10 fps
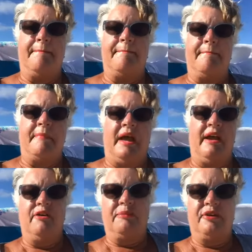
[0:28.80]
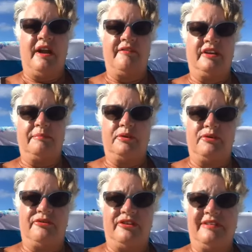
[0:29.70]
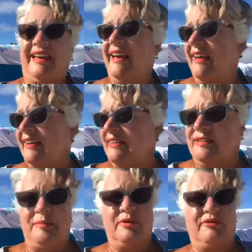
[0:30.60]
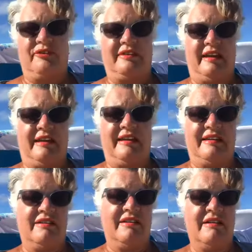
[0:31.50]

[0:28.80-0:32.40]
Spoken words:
I hope you're having a beautiful day. It's a beautiful day here.